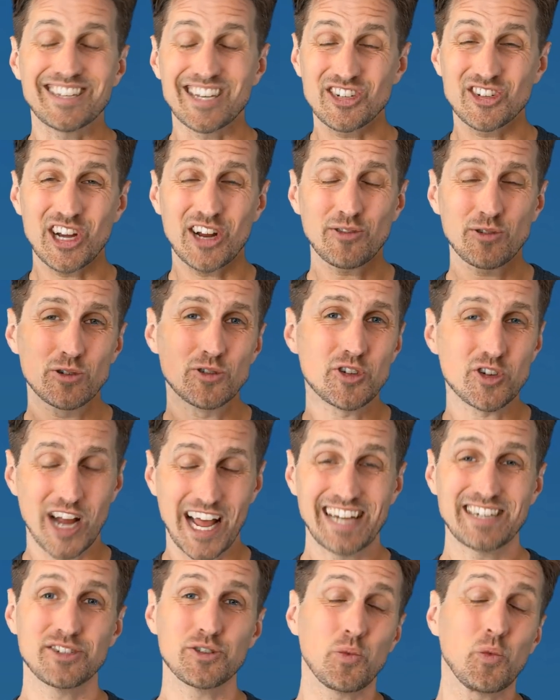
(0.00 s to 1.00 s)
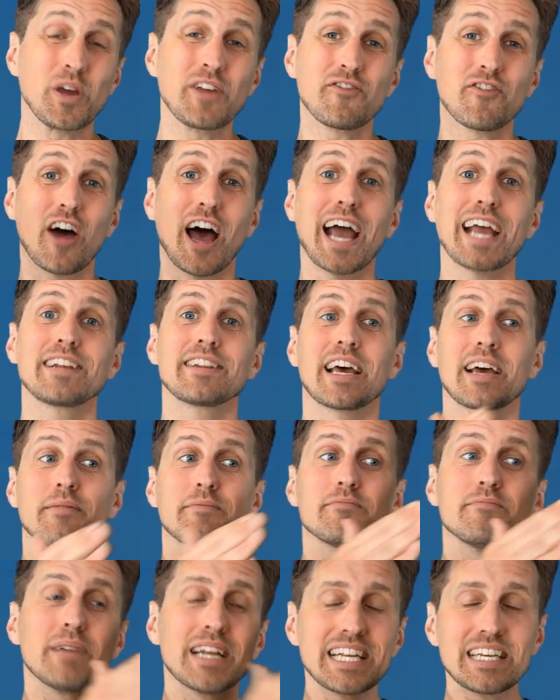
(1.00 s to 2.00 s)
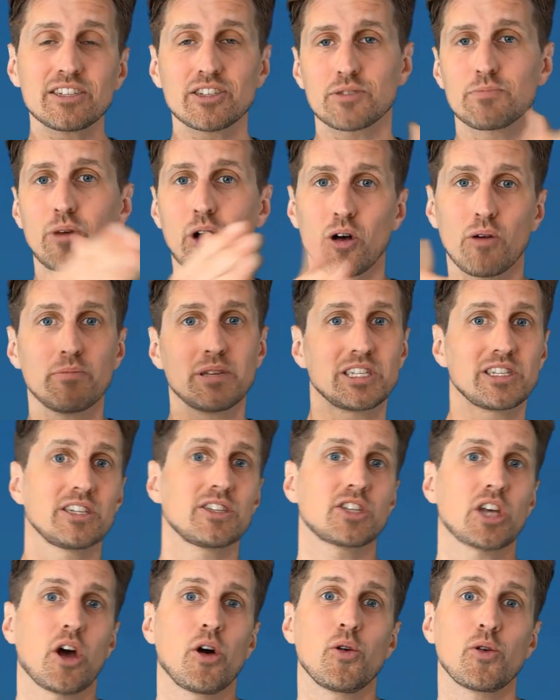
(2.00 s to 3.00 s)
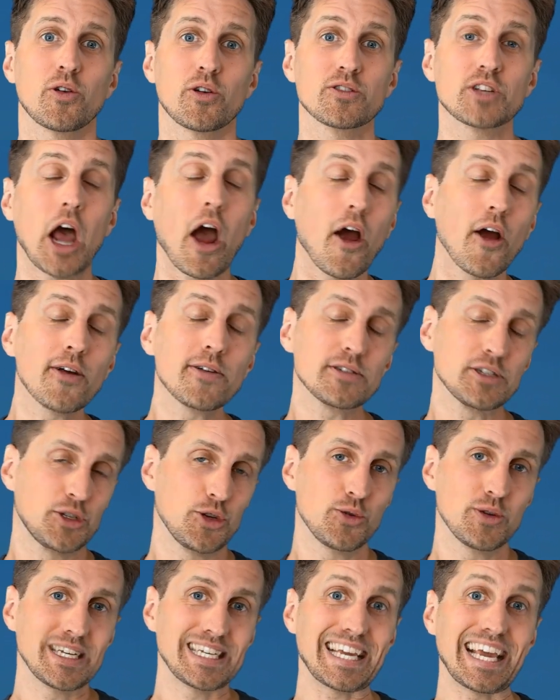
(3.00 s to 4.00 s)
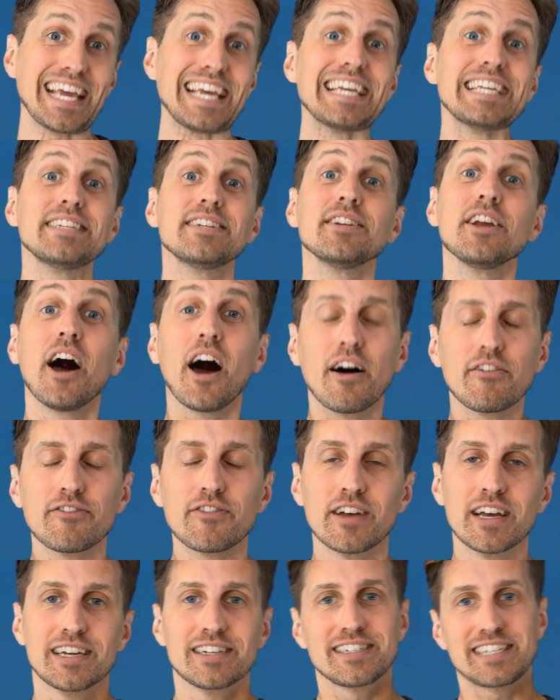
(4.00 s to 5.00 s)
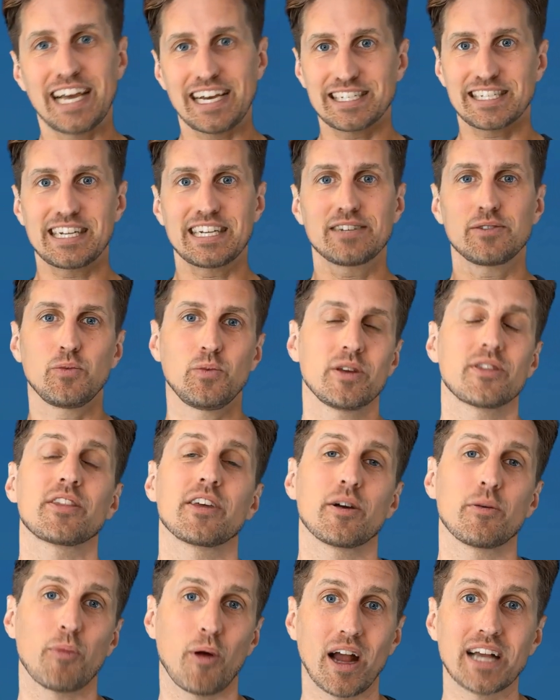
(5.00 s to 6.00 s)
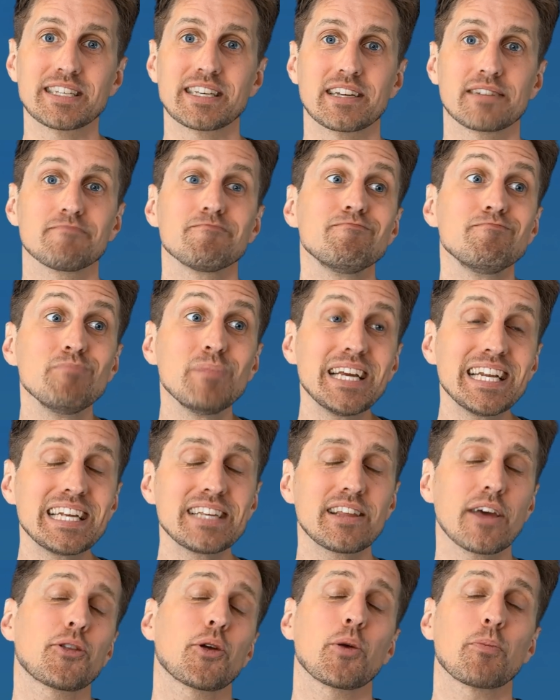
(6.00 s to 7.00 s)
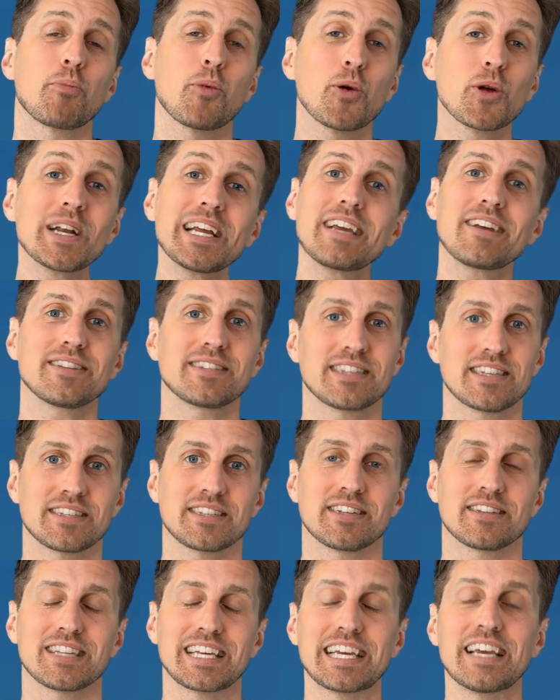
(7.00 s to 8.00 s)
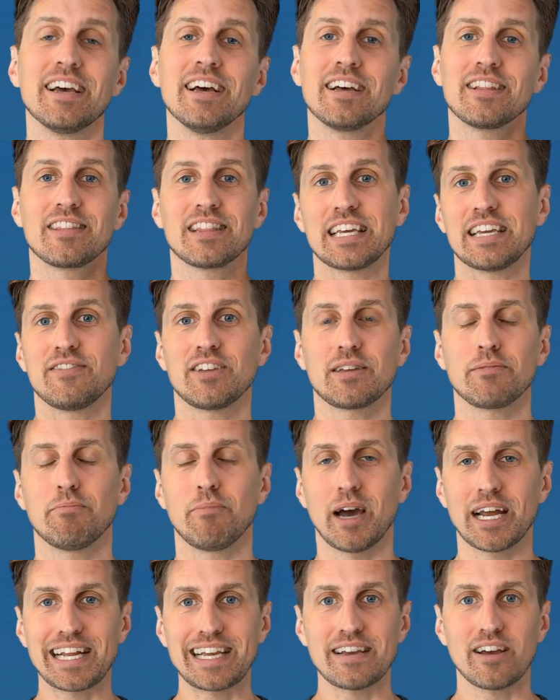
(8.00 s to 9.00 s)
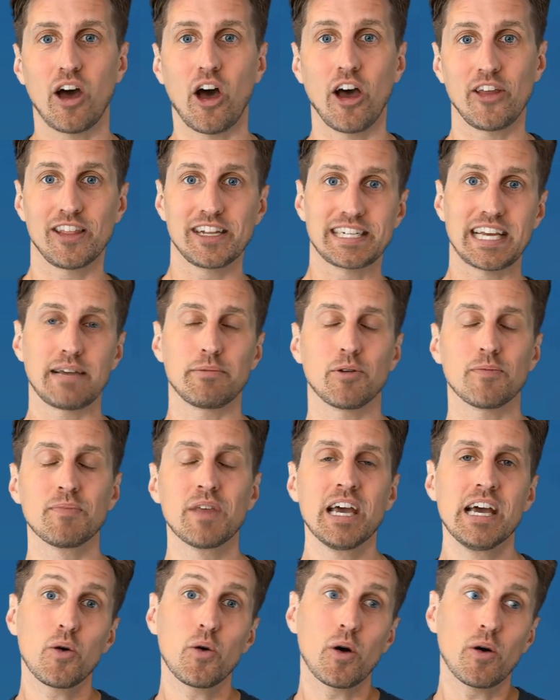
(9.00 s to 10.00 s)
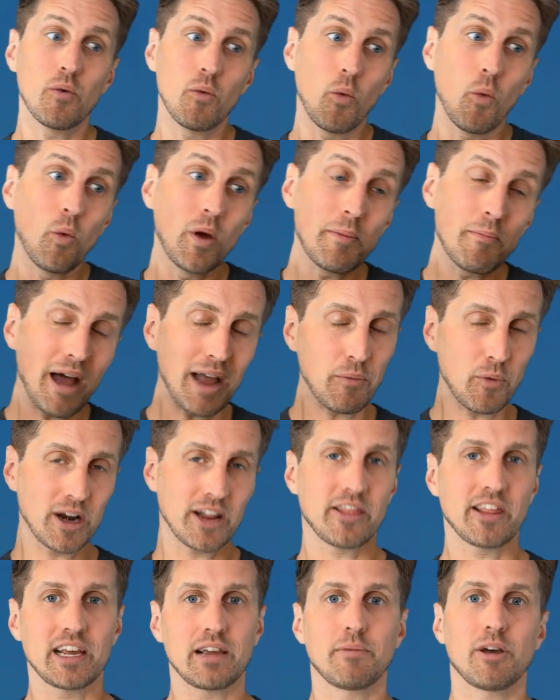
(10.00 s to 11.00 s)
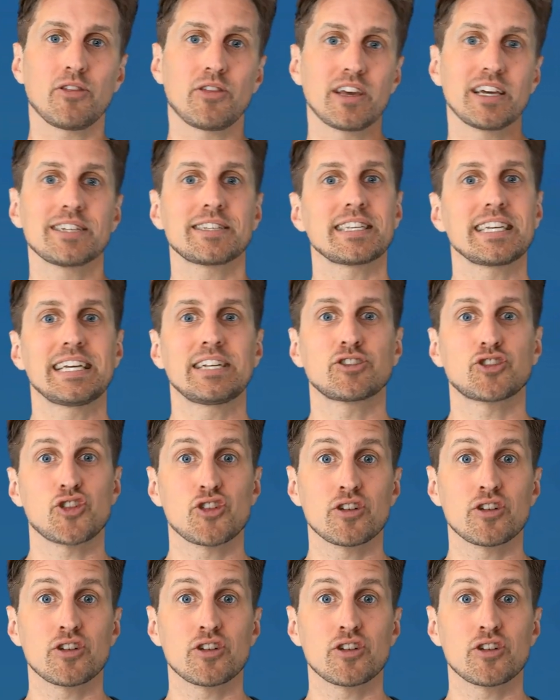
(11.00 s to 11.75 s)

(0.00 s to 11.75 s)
as a general trend, we find that many small business owners aren't doing enough testing with their pricing, meaning that they're pretty consistently leaving money on the table. So we might want to think about this in